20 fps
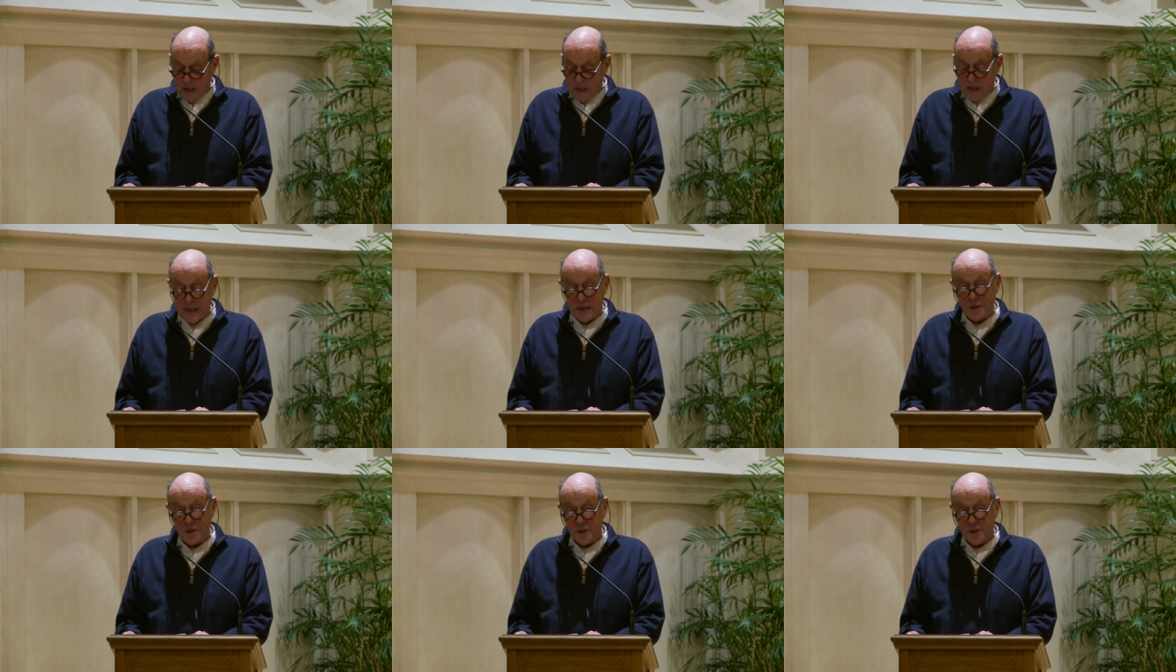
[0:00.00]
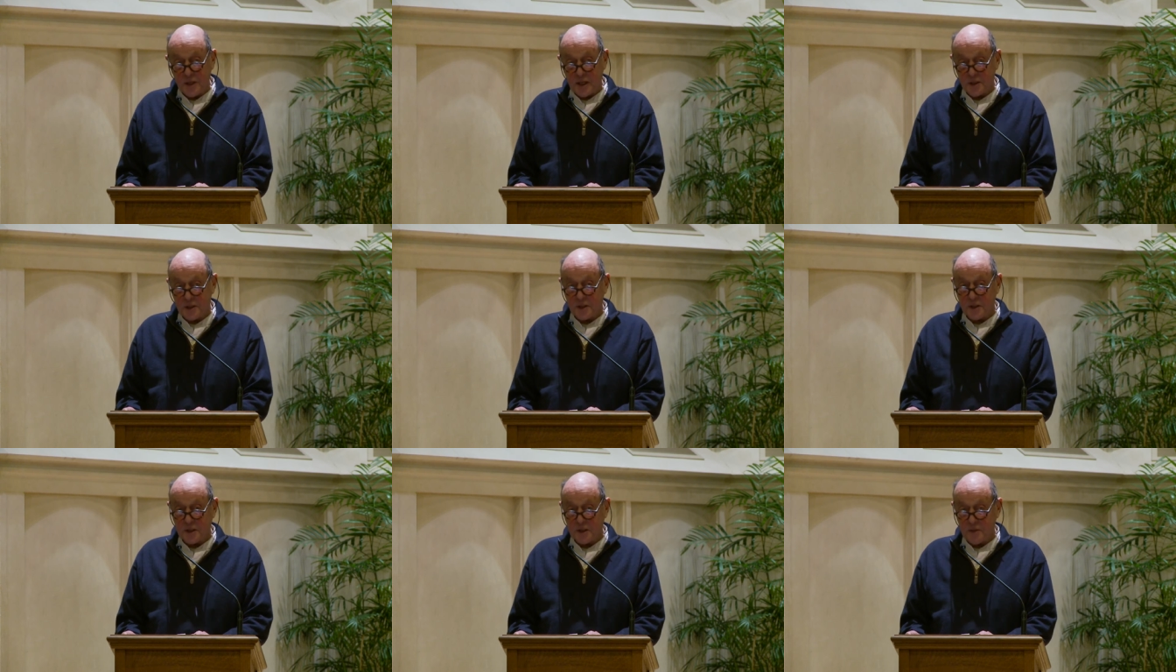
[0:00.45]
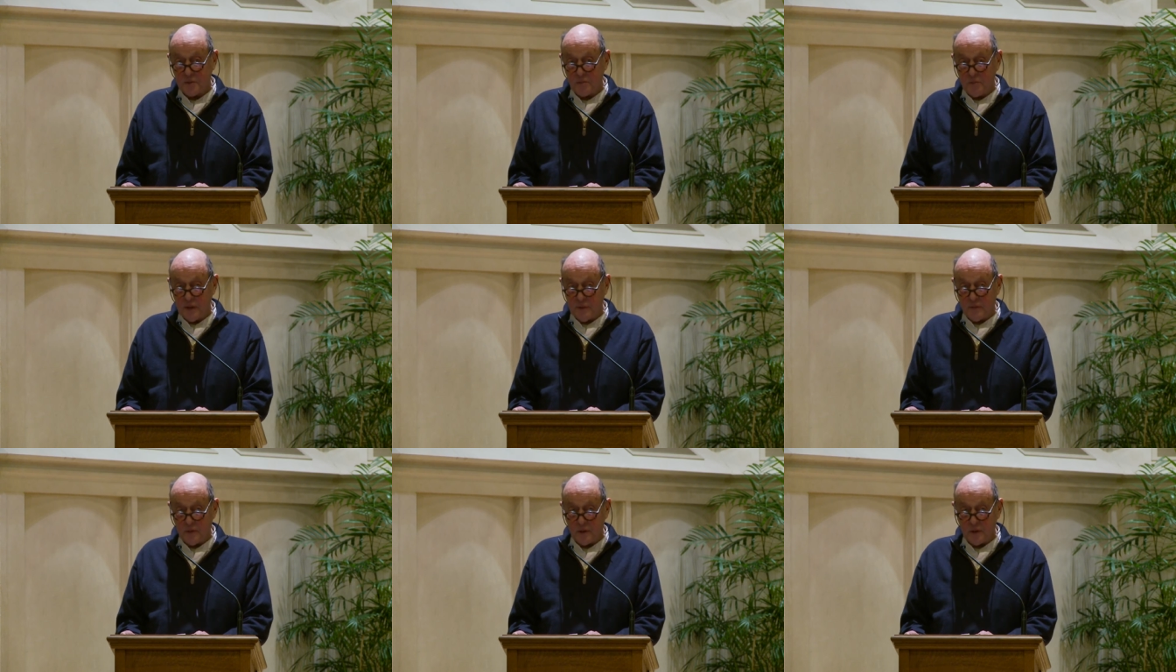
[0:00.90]
It's just the
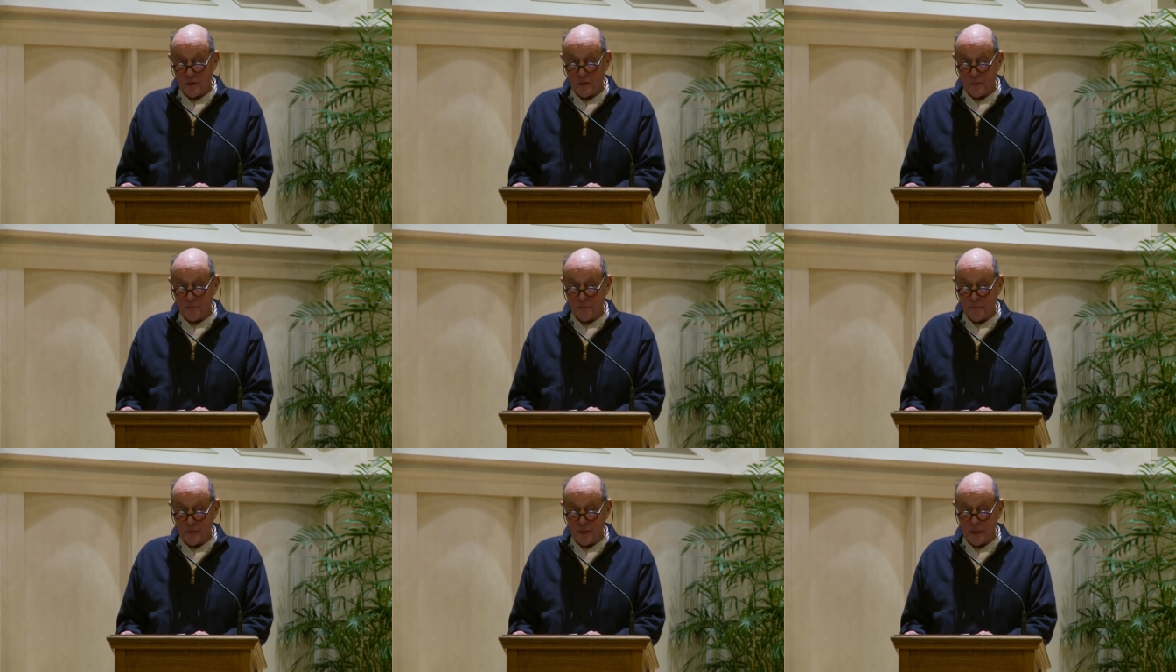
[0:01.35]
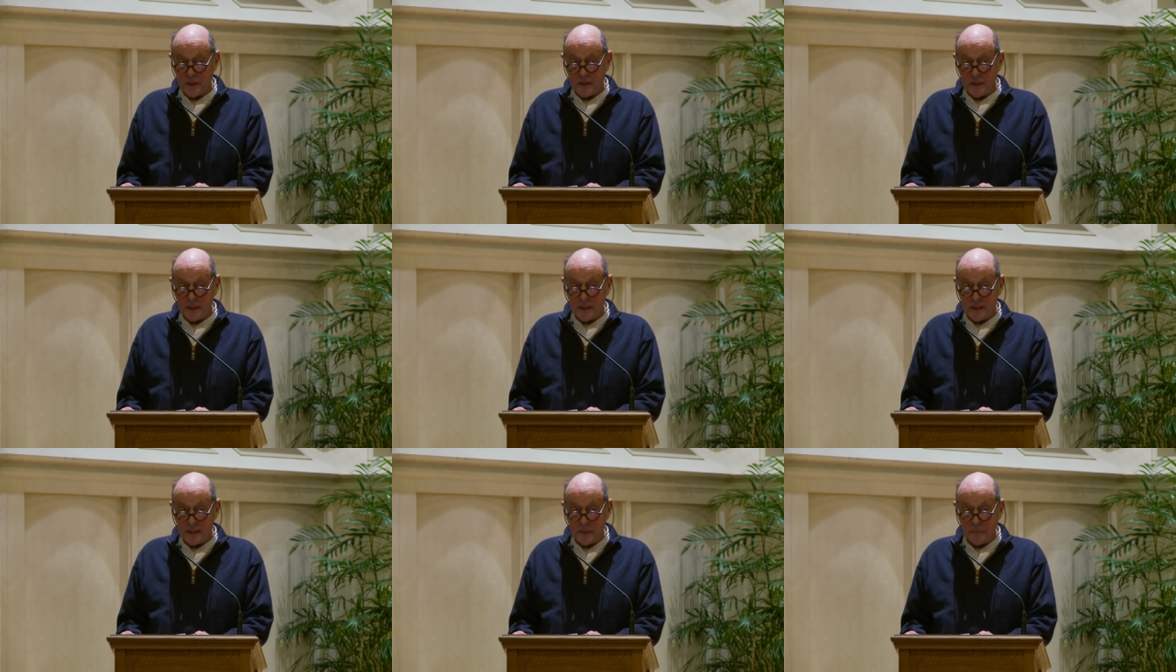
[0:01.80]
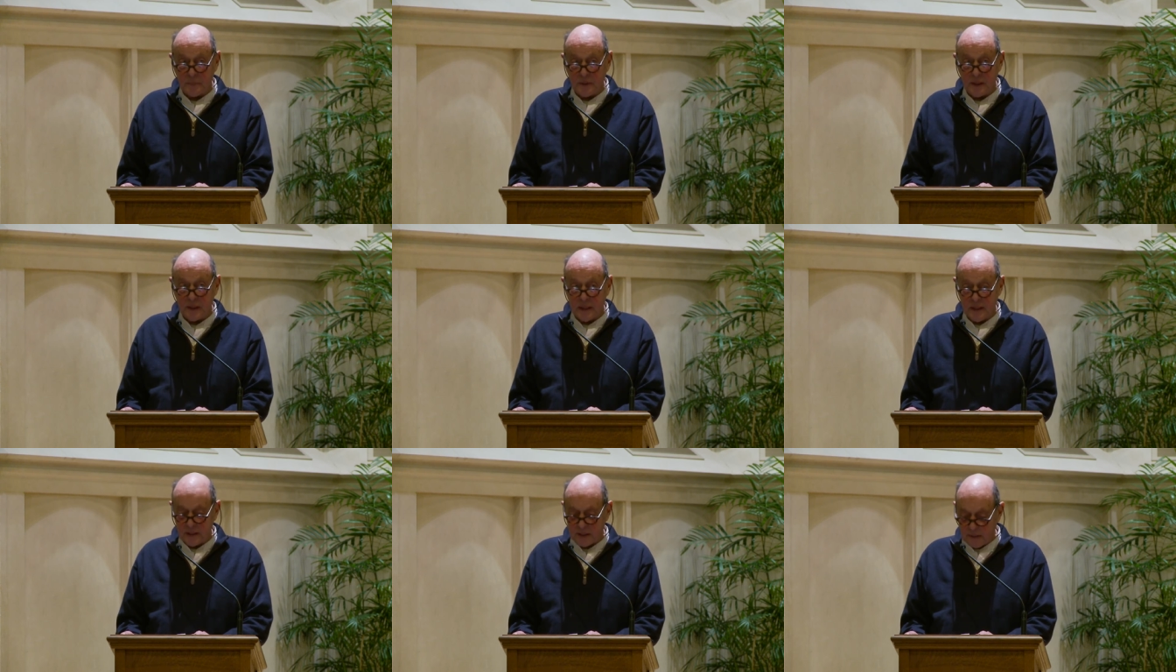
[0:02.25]
river breathing
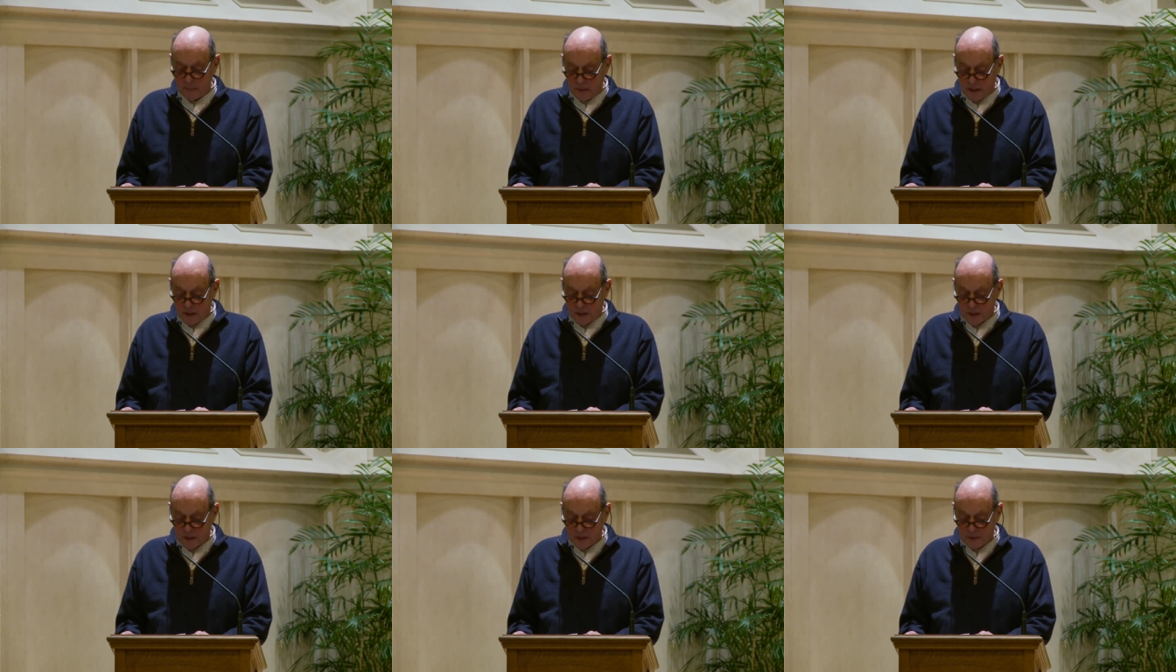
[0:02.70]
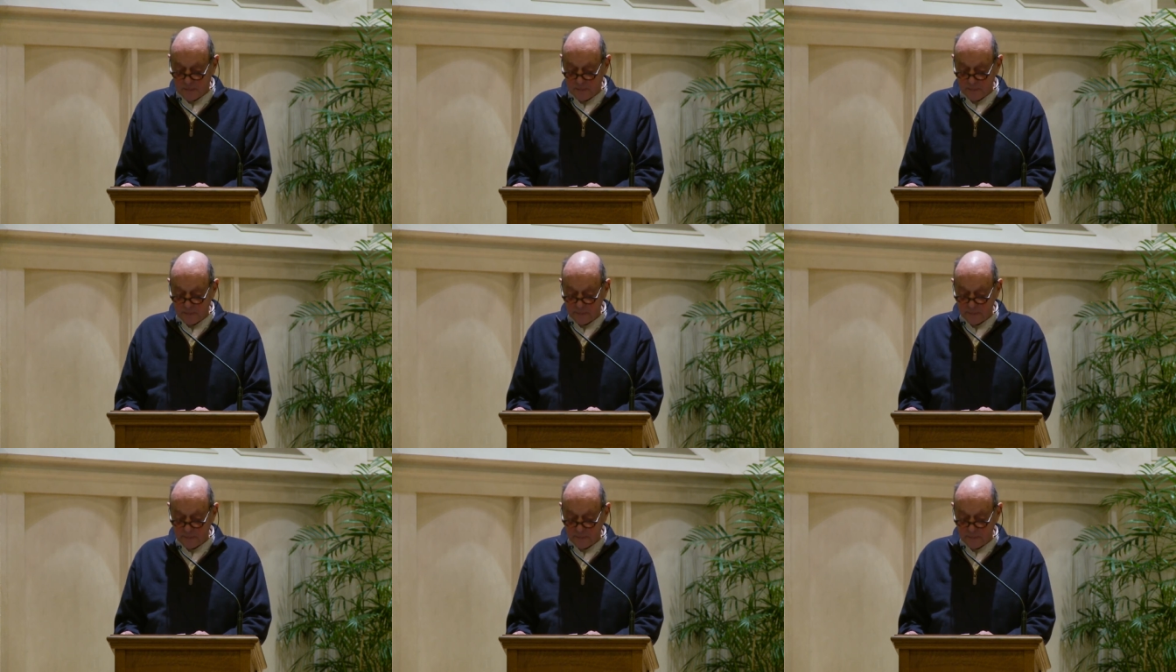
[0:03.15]
deeply as it must.